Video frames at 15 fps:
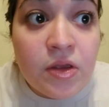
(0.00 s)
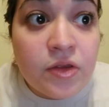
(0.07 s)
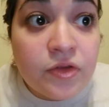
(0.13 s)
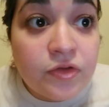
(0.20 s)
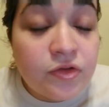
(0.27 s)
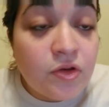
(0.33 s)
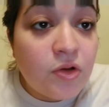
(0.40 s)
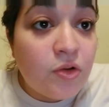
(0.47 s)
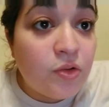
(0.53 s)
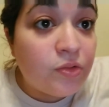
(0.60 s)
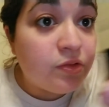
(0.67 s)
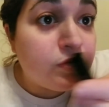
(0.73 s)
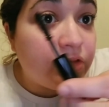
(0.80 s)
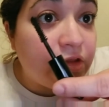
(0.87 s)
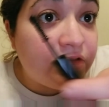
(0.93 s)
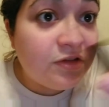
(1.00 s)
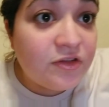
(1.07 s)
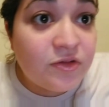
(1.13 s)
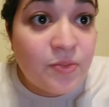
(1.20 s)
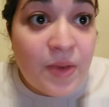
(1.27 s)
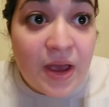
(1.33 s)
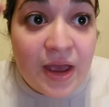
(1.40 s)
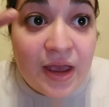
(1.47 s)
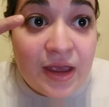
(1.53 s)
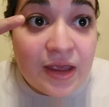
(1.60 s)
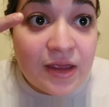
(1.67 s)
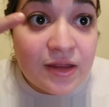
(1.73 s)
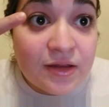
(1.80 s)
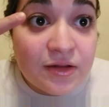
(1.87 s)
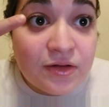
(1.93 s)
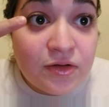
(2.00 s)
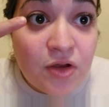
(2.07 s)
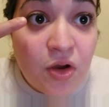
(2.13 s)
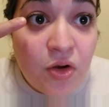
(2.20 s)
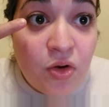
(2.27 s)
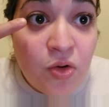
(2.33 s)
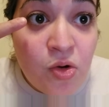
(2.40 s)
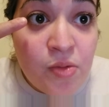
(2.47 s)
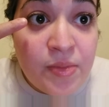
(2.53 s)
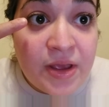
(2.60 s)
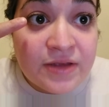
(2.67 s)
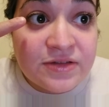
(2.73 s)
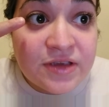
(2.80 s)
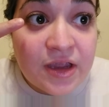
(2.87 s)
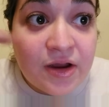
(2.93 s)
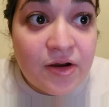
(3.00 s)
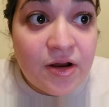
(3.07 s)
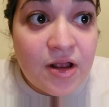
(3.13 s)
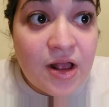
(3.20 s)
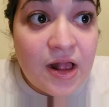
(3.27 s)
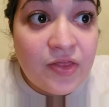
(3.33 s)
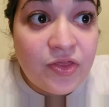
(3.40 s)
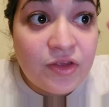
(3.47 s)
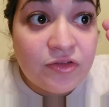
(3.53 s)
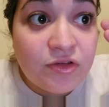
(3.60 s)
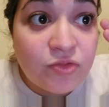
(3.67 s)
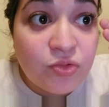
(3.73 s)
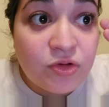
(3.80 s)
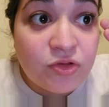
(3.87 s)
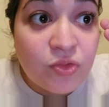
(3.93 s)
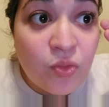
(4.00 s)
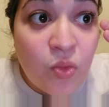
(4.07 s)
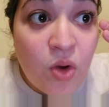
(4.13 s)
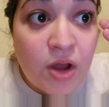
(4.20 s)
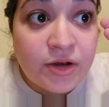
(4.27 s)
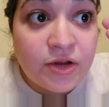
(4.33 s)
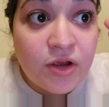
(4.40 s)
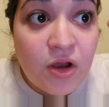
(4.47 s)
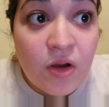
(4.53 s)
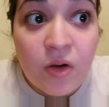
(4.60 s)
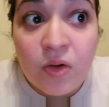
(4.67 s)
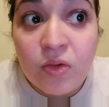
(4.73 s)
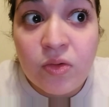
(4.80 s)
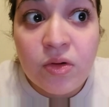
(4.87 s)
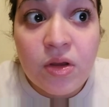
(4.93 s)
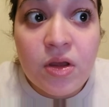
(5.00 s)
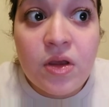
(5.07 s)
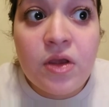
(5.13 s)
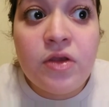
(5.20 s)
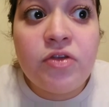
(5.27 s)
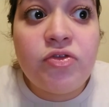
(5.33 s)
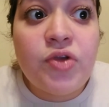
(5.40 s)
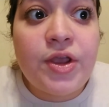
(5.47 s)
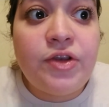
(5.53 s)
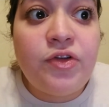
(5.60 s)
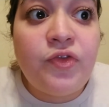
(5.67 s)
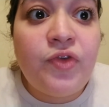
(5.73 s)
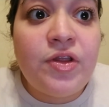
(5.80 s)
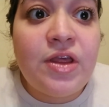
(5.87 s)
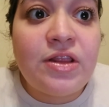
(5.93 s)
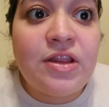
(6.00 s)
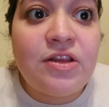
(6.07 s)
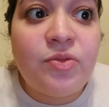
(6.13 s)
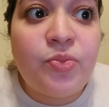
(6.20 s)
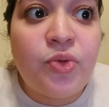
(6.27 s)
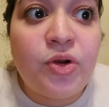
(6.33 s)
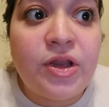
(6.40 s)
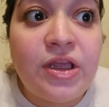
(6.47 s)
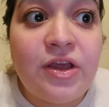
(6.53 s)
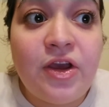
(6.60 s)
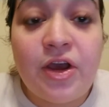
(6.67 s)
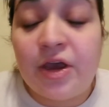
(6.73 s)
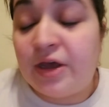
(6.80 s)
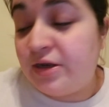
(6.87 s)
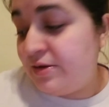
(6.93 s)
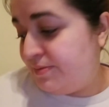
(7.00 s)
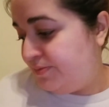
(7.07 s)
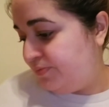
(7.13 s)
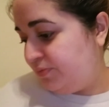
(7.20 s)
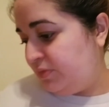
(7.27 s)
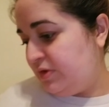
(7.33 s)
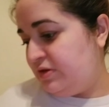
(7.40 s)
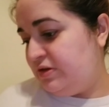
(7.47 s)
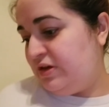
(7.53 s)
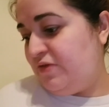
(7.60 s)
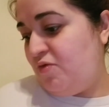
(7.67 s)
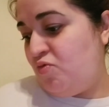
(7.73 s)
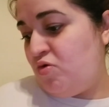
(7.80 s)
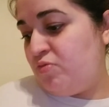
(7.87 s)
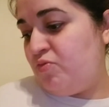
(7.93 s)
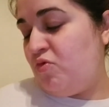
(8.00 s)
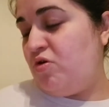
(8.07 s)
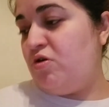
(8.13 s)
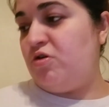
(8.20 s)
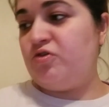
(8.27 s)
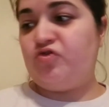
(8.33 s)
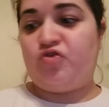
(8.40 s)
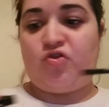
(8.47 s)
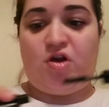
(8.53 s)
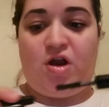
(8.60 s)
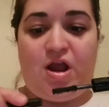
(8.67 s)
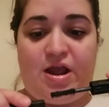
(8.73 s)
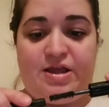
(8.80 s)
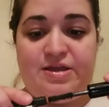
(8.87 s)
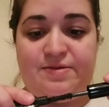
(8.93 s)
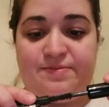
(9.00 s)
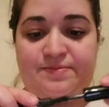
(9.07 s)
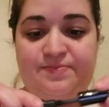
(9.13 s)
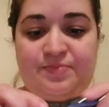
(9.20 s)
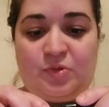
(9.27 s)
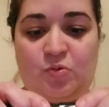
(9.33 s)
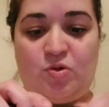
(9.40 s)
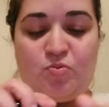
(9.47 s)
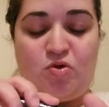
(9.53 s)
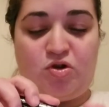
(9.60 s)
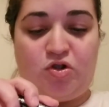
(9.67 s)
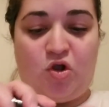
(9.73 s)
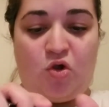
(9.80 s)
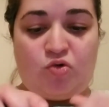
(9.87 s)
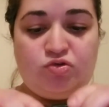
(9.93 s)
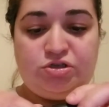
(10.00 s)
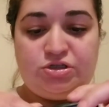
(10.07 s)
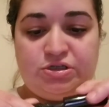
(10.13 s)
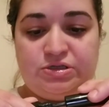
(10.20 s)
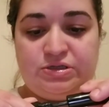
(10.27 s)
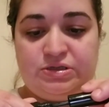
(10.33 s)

So, this is my No mascara, and this is with one coat. So, I do feel like that's pretty good. Let's give it one more try. One more coat.